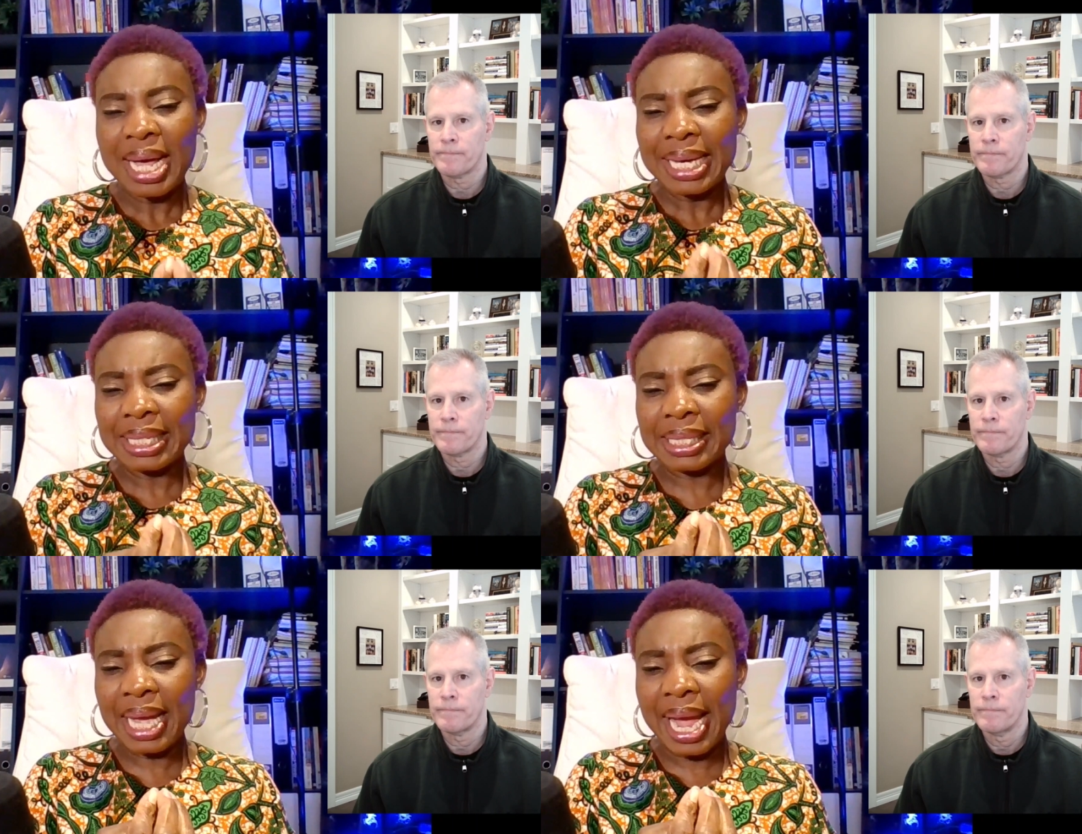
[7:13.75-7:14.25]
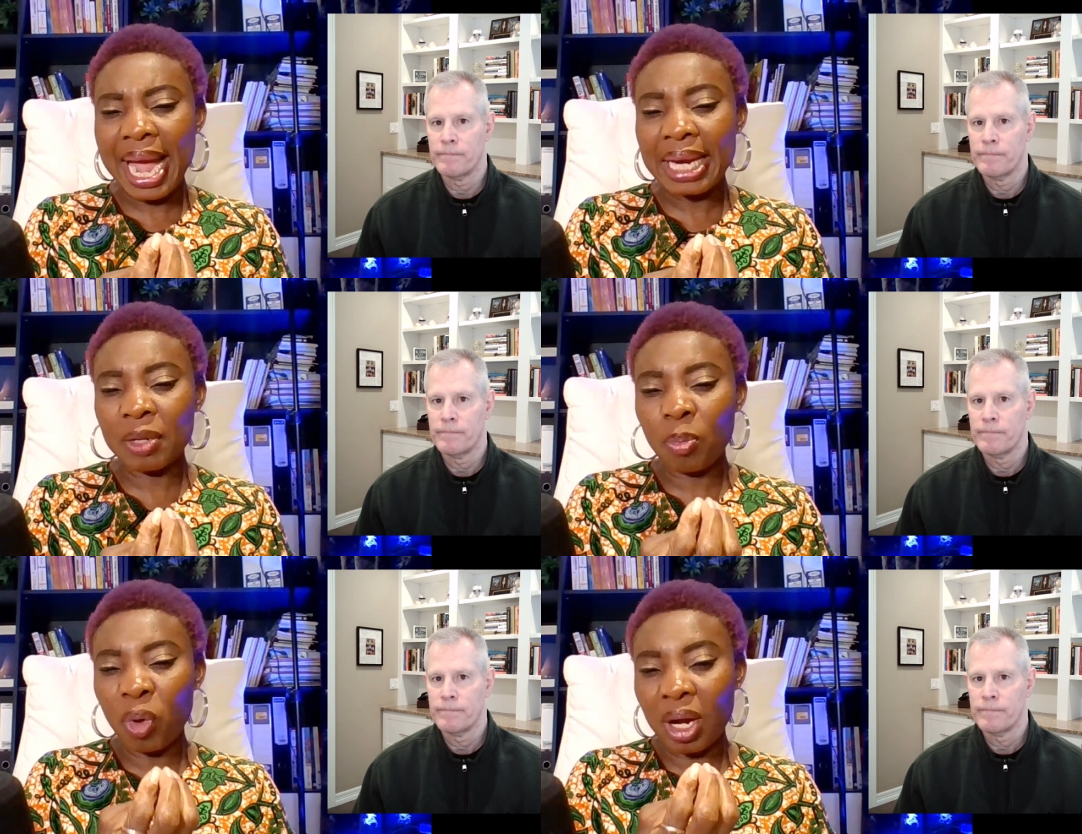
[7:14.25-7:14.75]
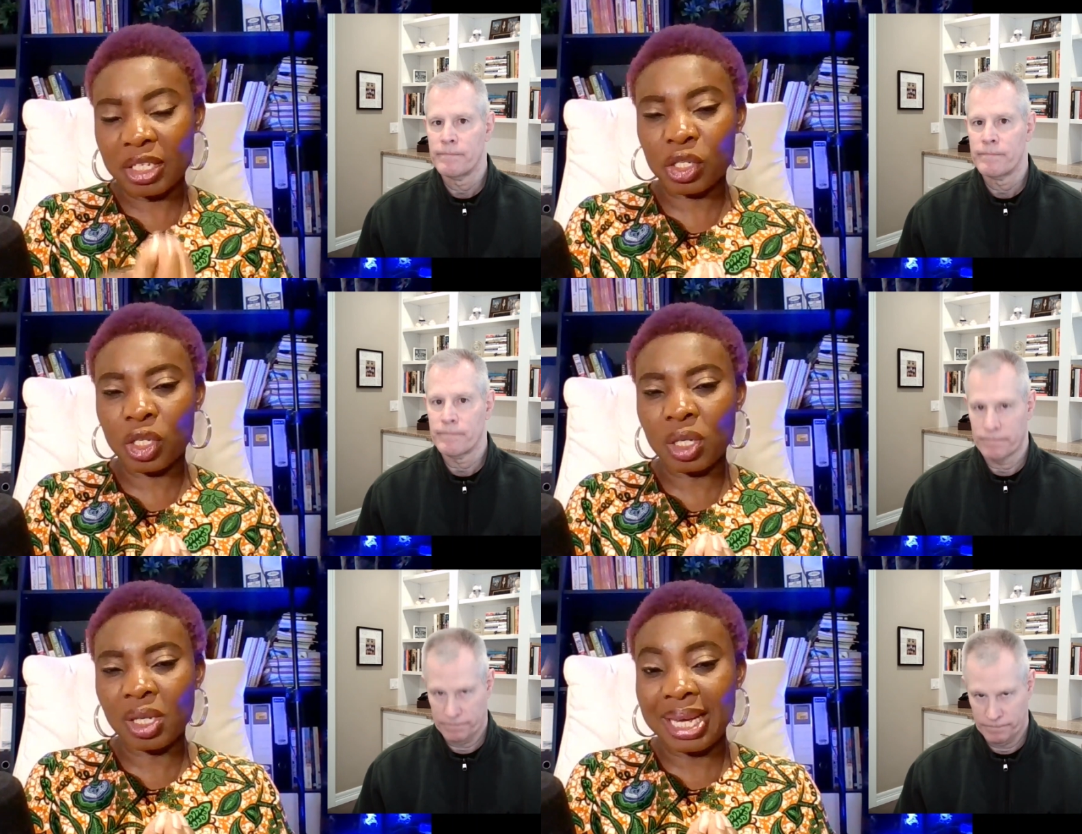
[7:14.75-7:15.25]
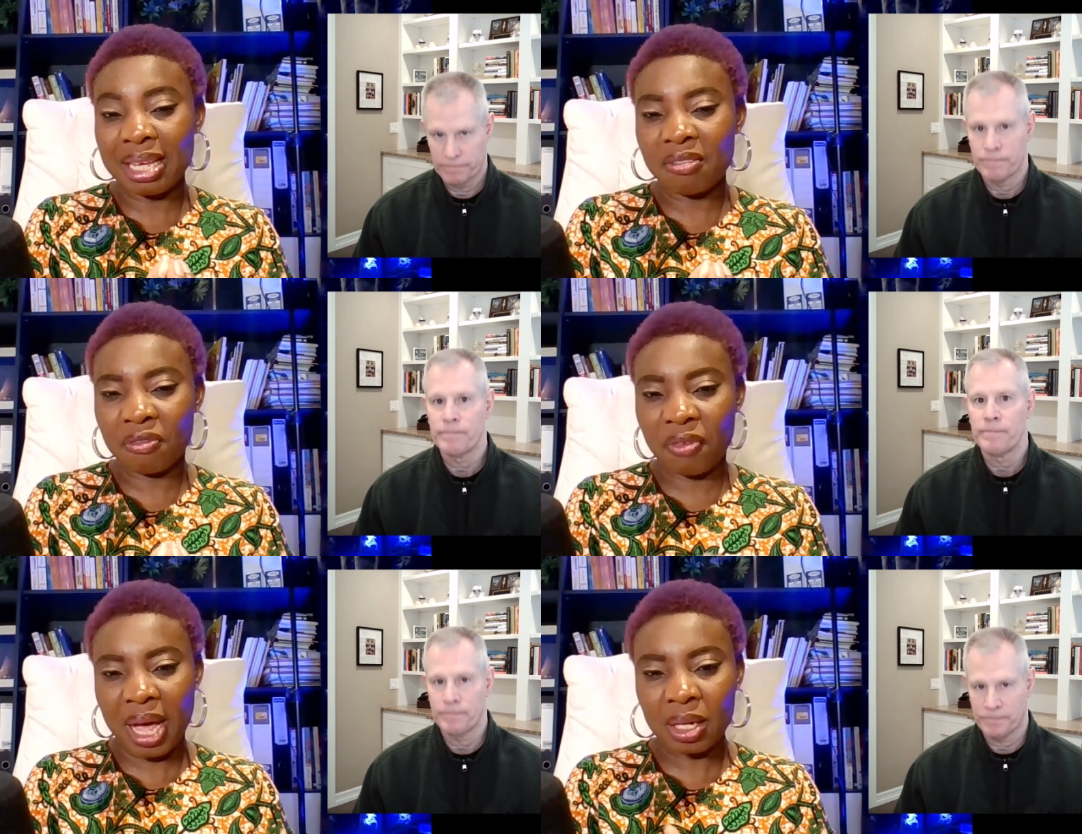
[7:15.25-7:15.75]
Speaker 1: is there any particular
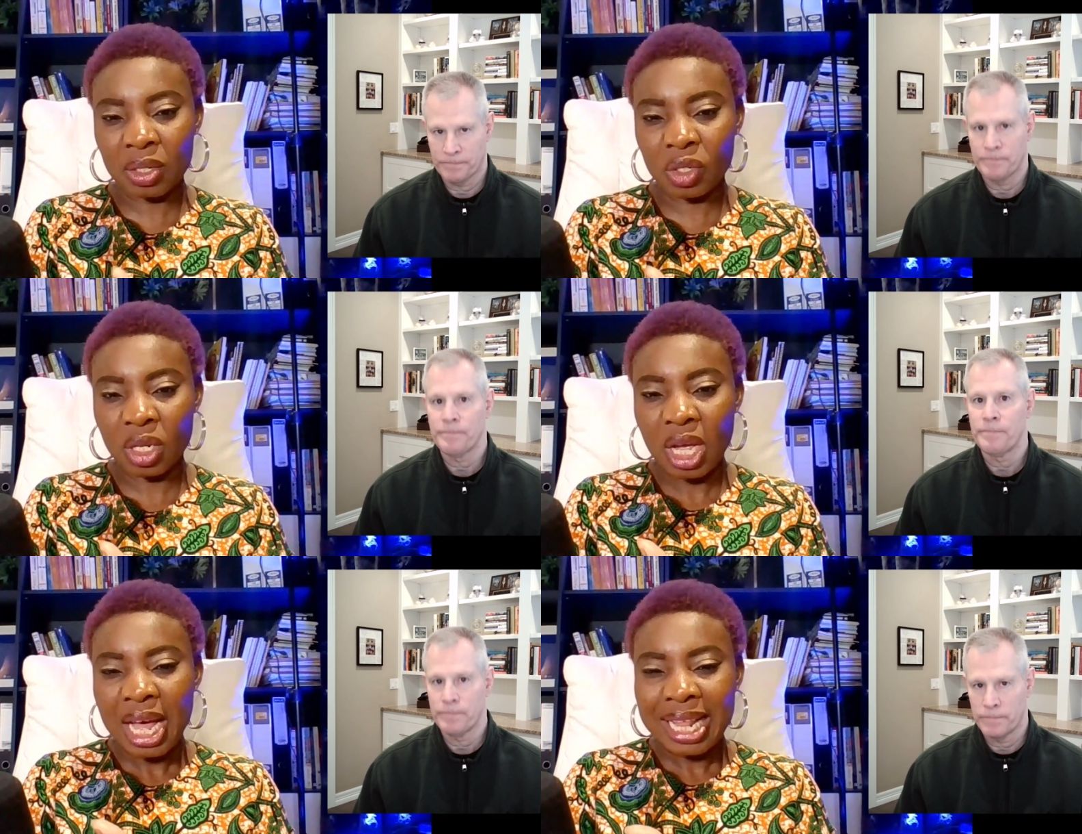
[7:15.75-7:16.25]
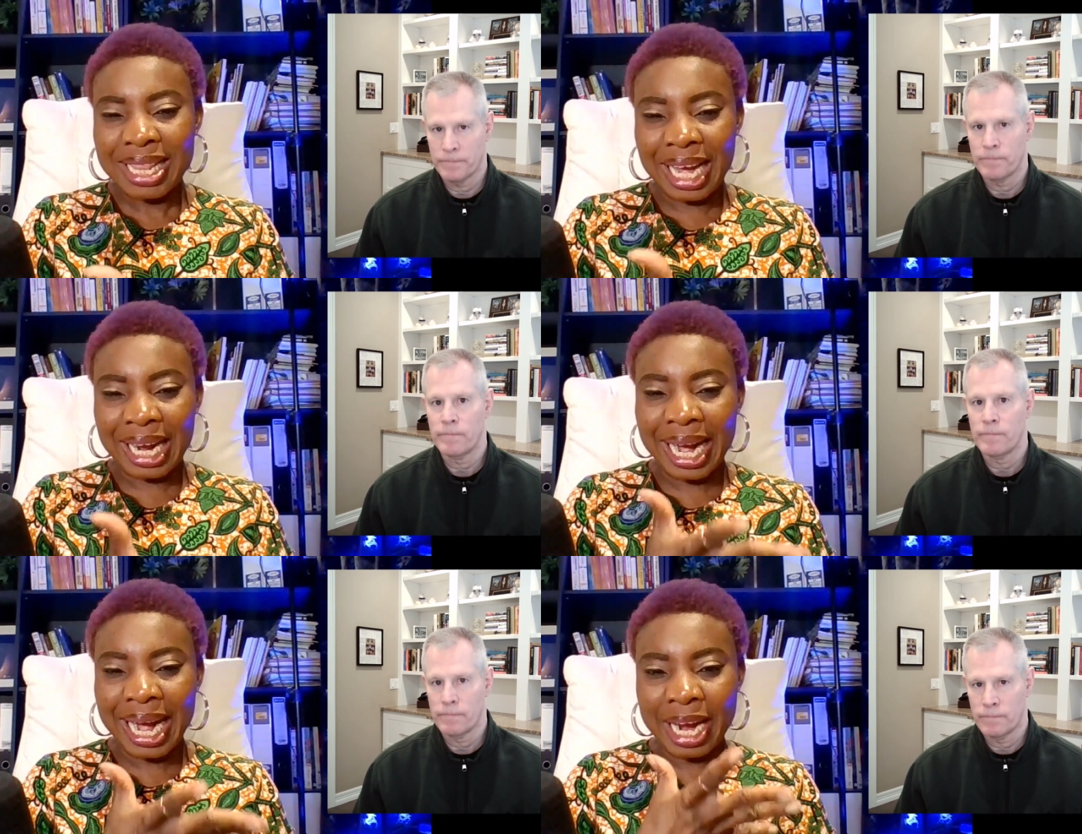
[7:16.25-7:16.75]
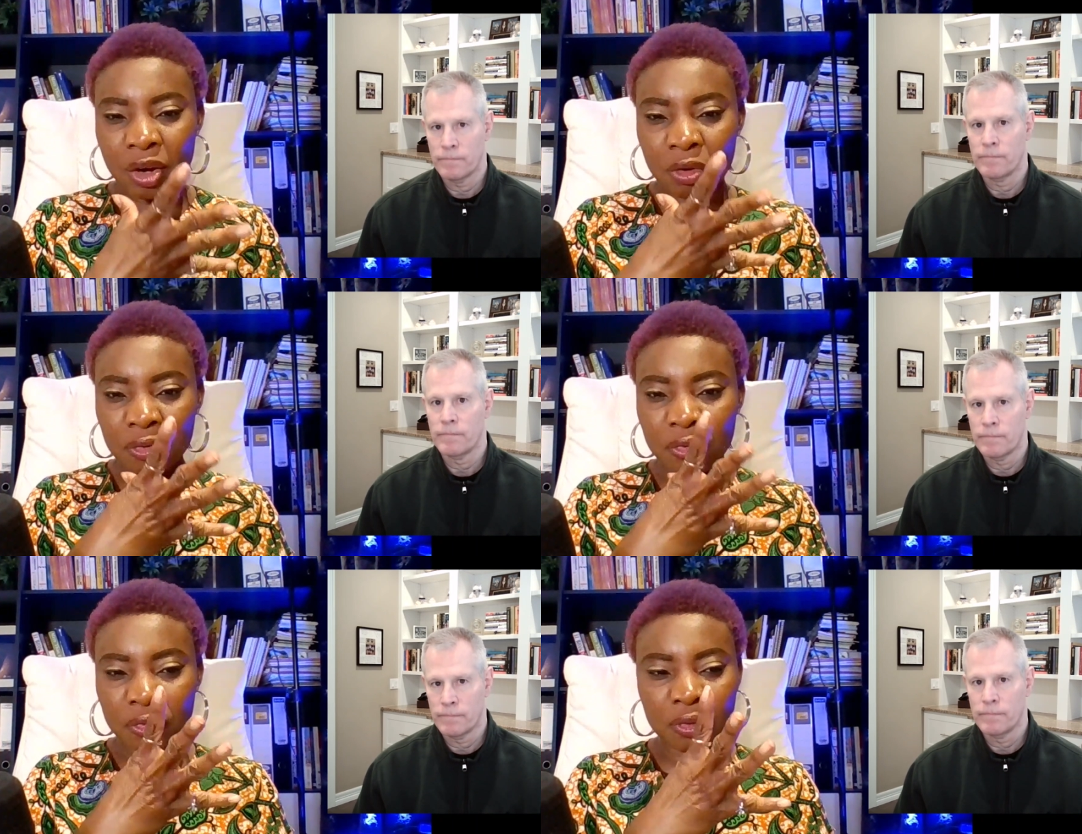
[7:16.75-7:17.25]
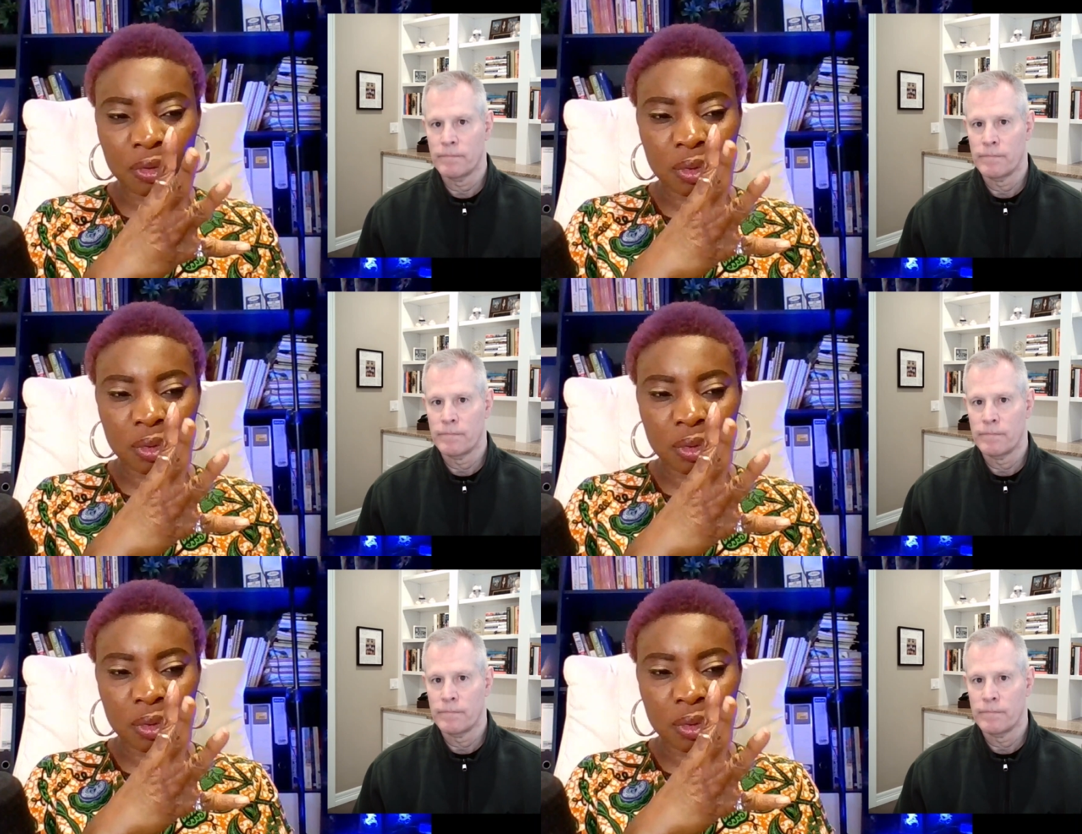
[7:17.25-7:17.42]
event that kind of